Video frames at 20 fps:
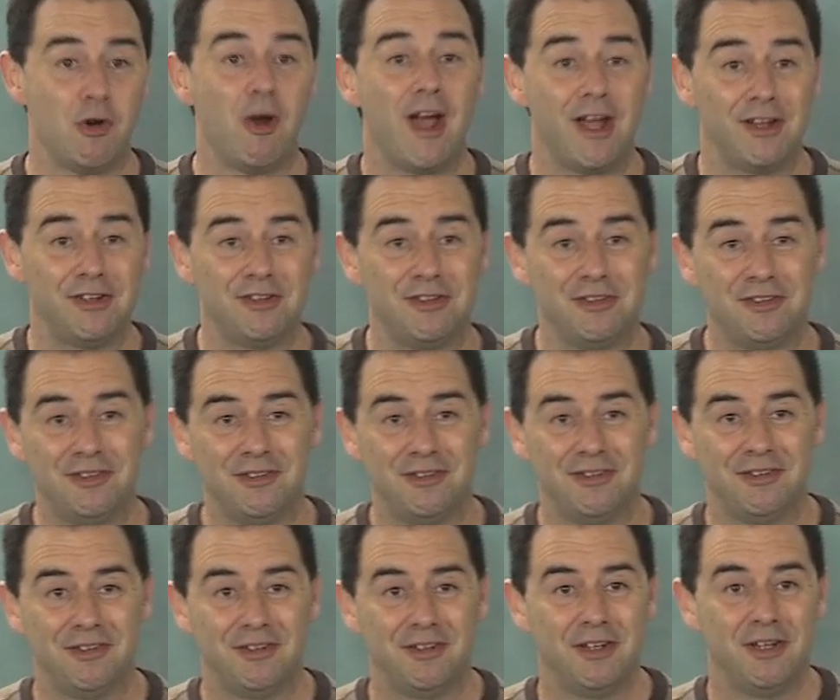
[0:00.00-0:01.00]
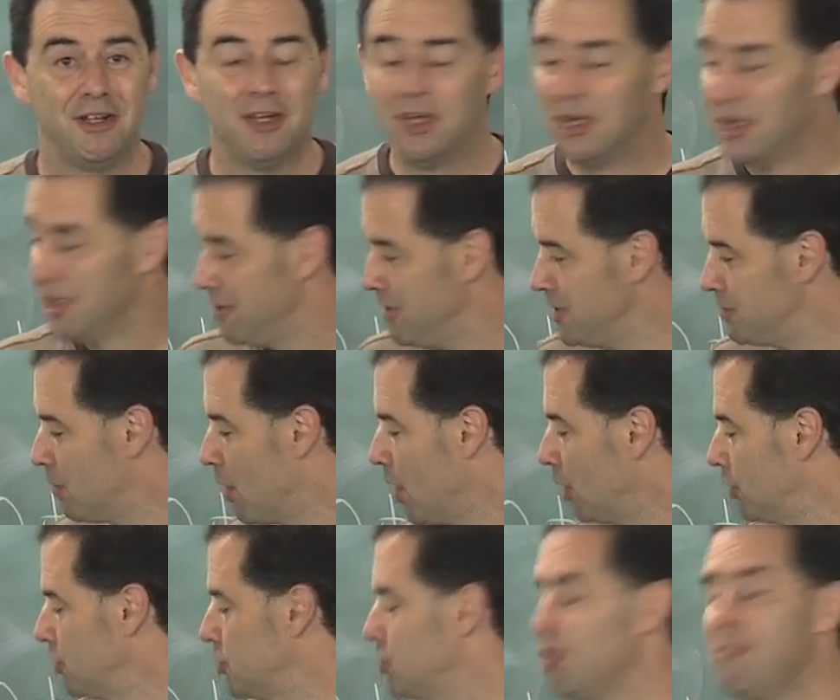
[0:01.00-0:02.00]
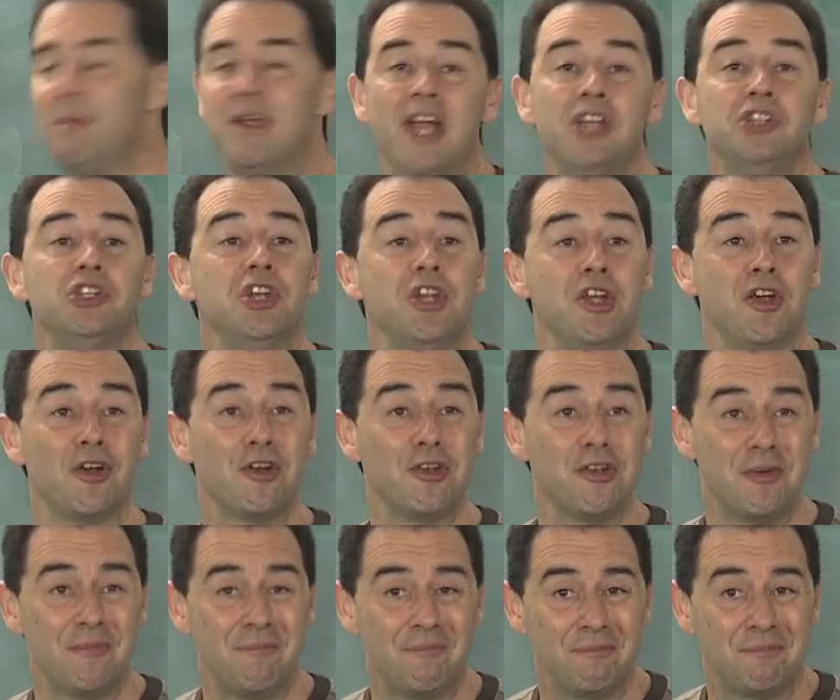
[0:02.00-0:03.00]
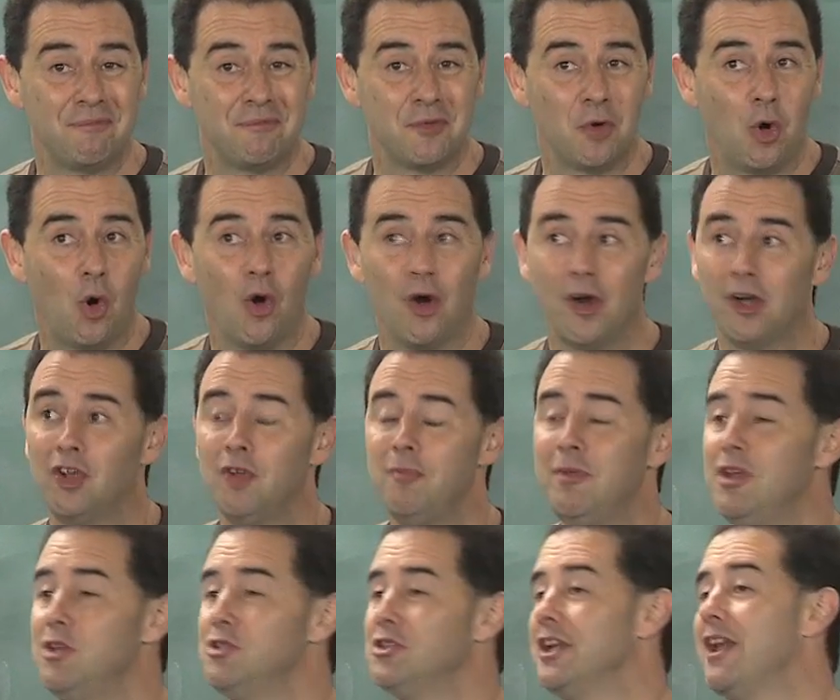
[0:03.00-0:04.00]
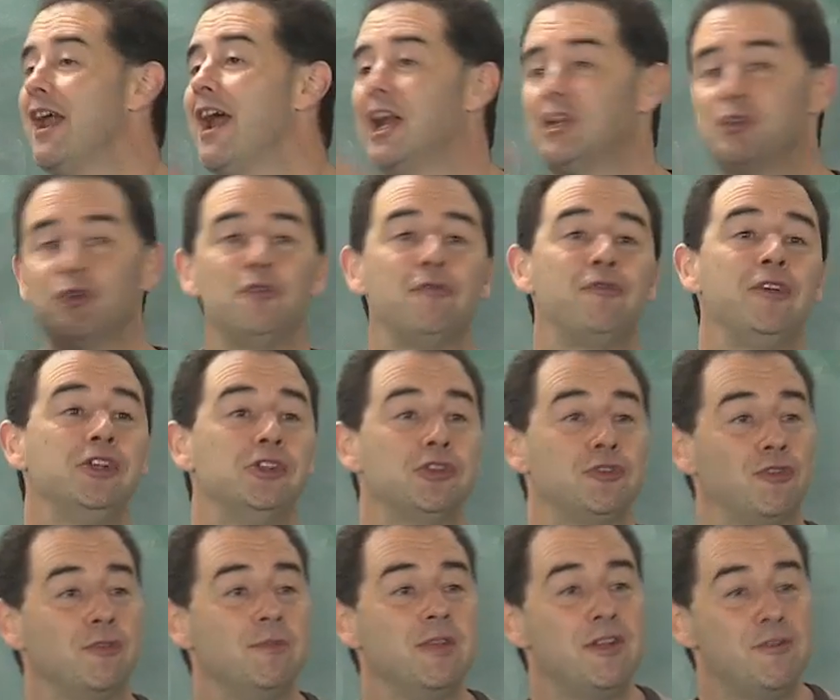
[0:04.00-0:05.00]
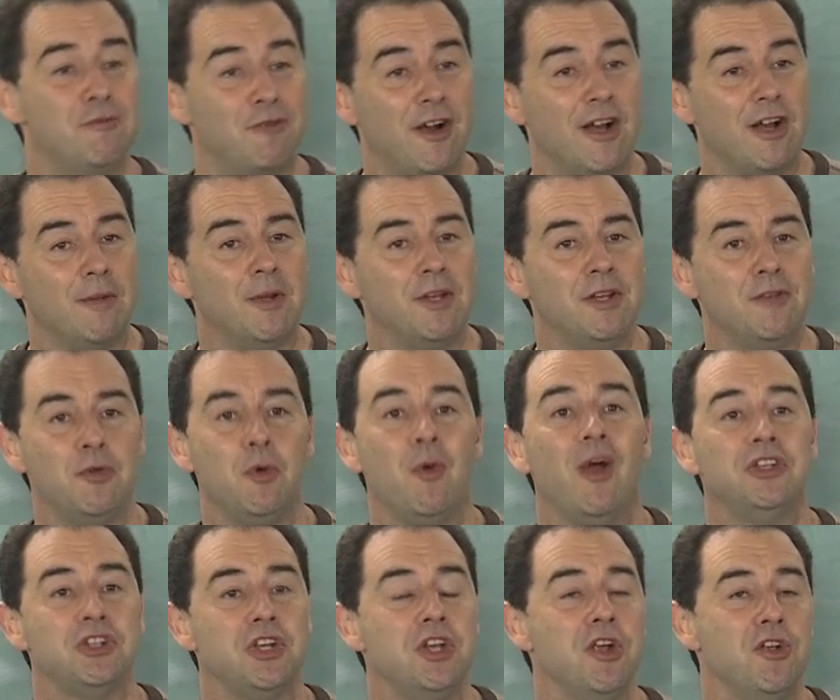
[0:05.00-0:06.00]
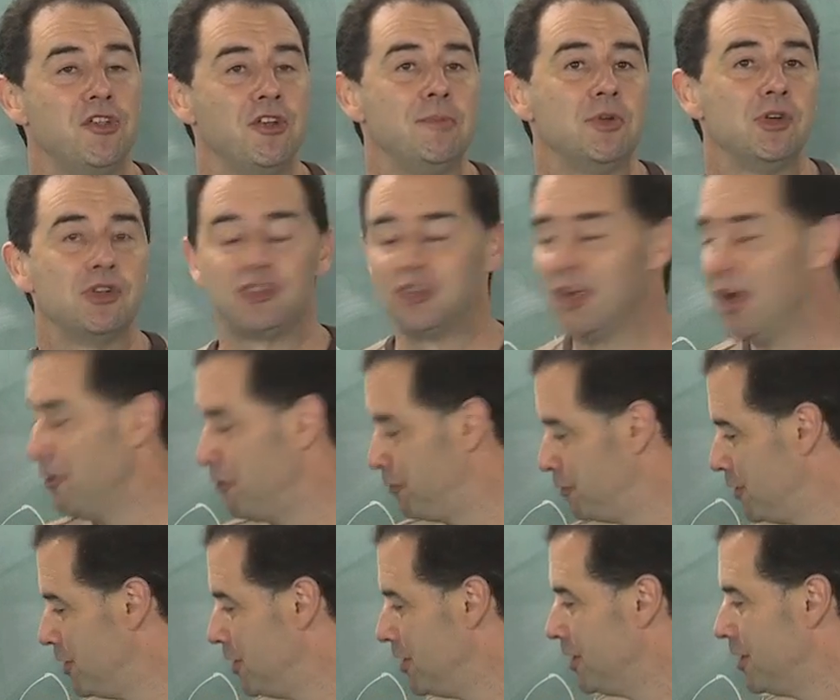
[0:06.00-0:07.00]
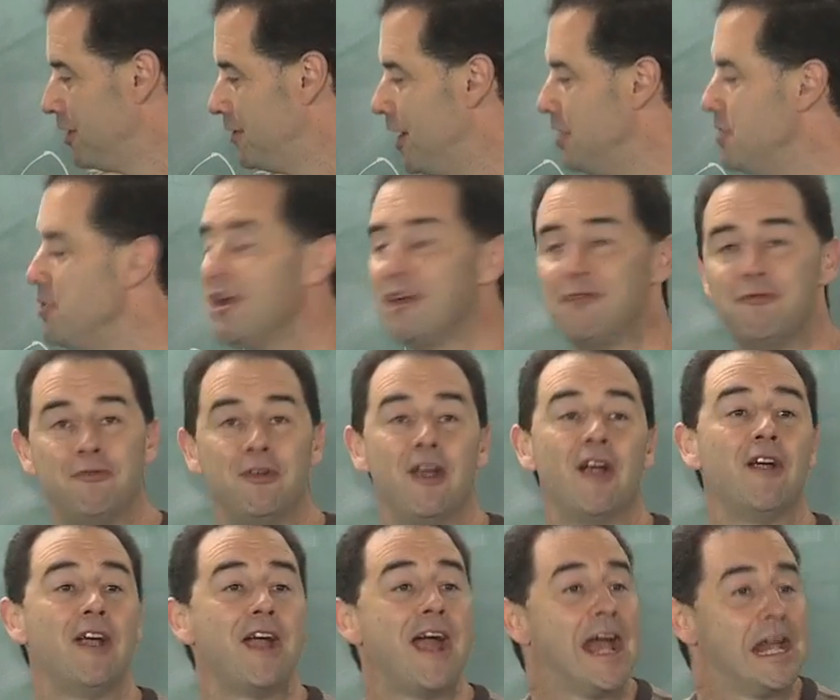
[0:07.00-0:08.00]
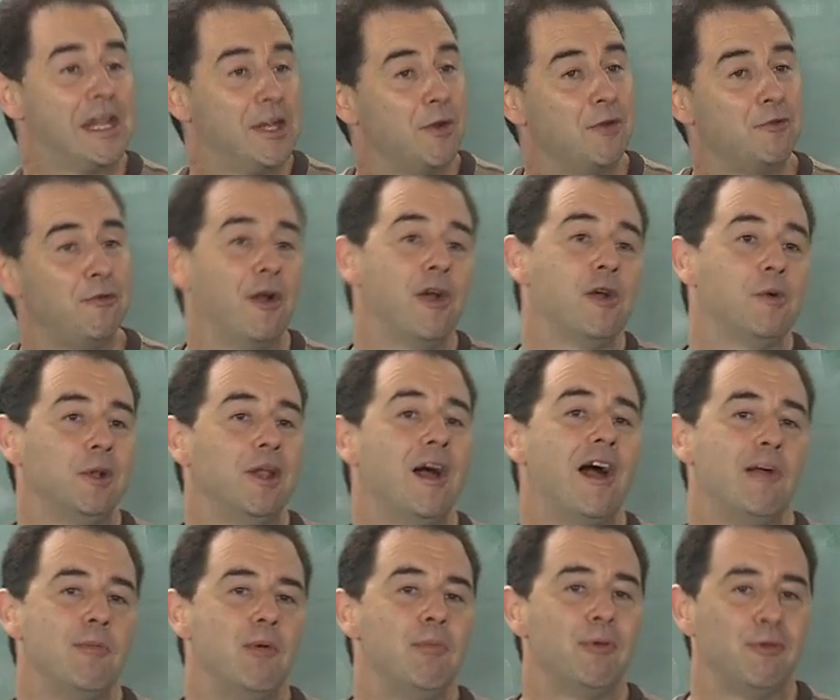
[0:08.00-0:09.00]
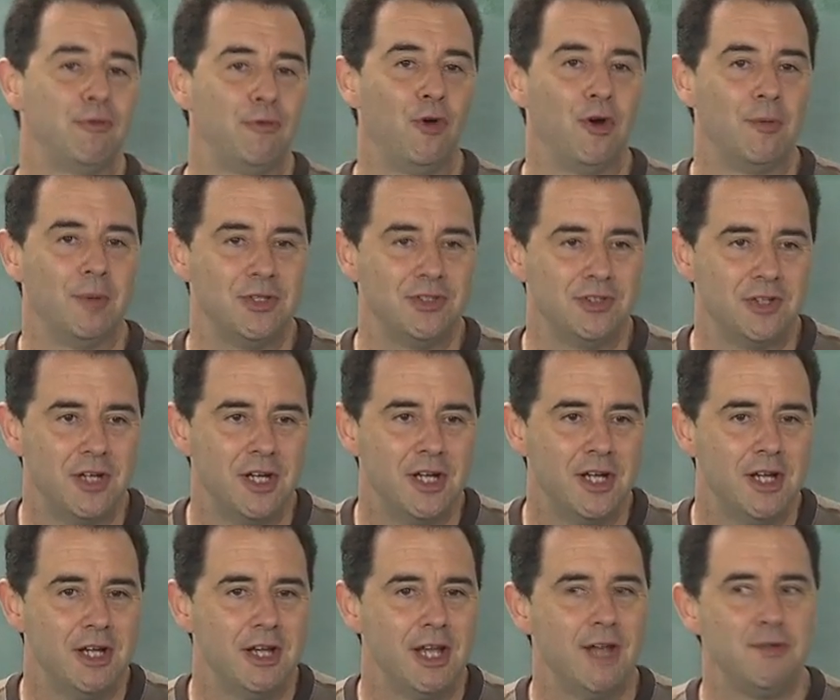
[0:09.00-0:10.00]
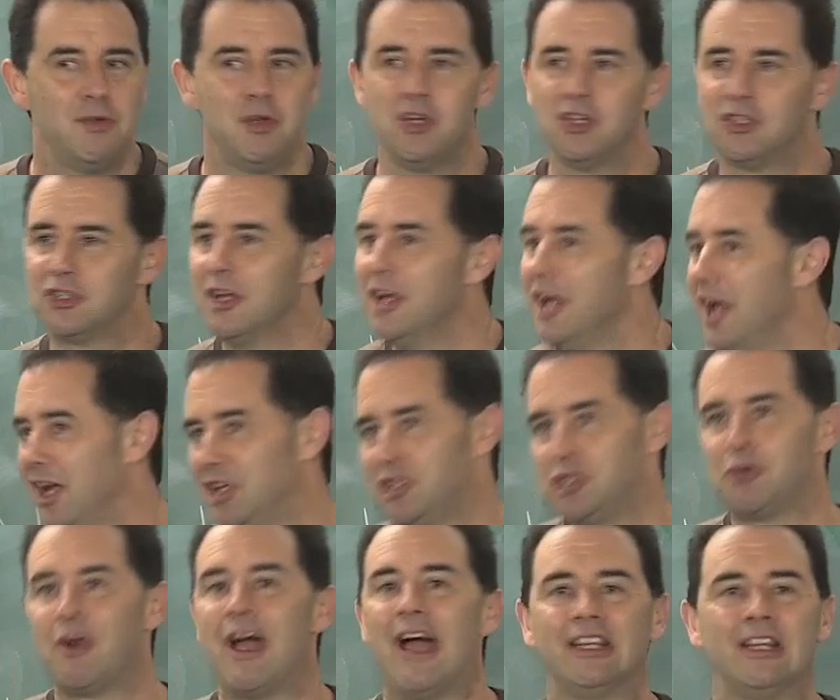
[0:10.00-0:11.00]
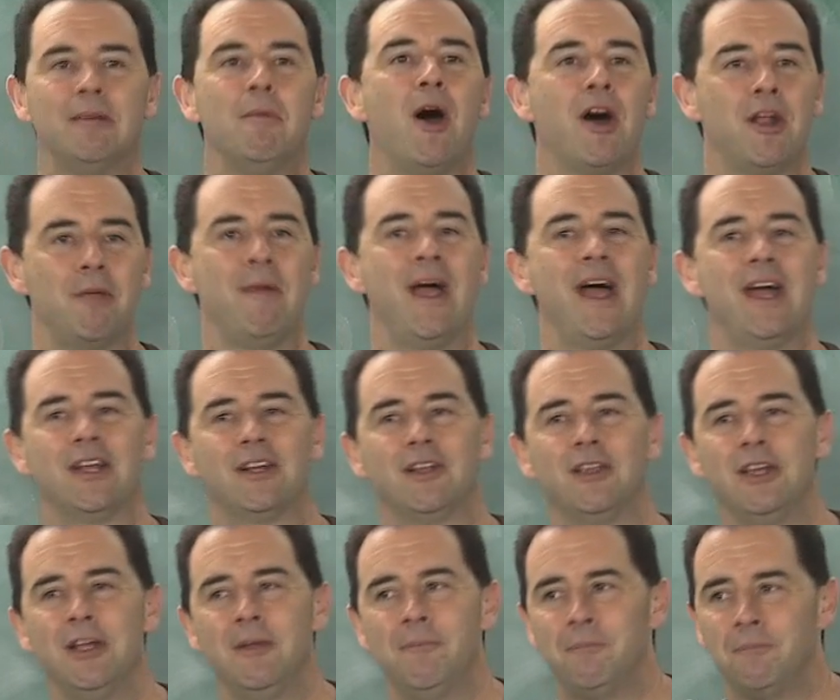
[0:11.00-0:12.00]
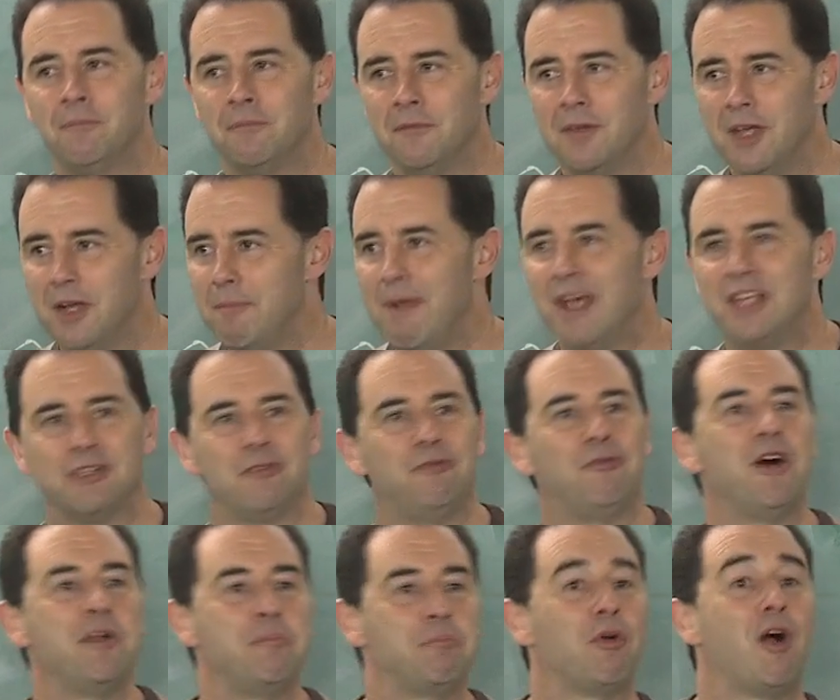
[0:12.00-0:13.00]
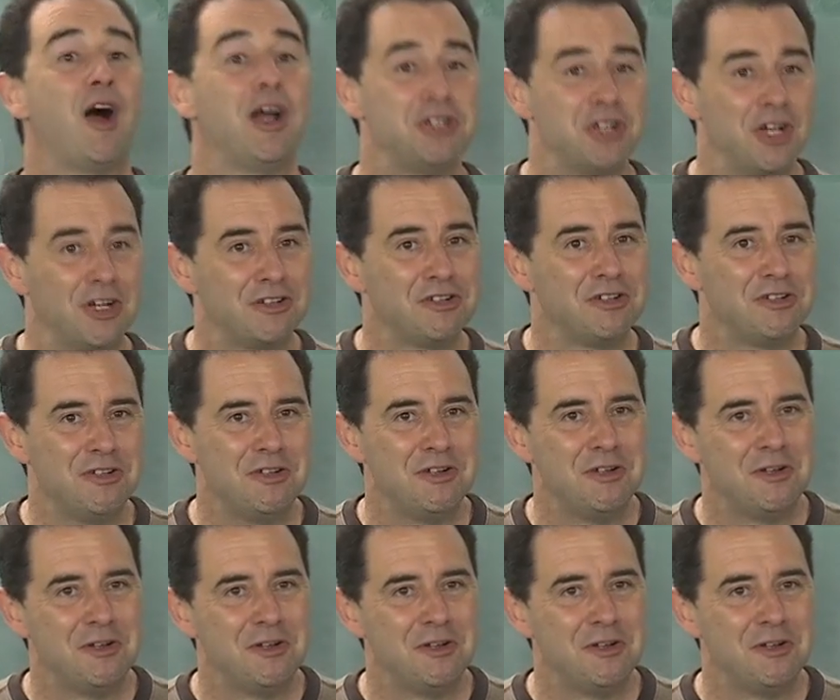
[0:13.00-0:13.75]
you're at. These markers could be engineered or it could be using natural features from the environment. If you engineer them yourself, then you get very accurate, very reliable performance. If you just extract them automatically, it makes a fun project,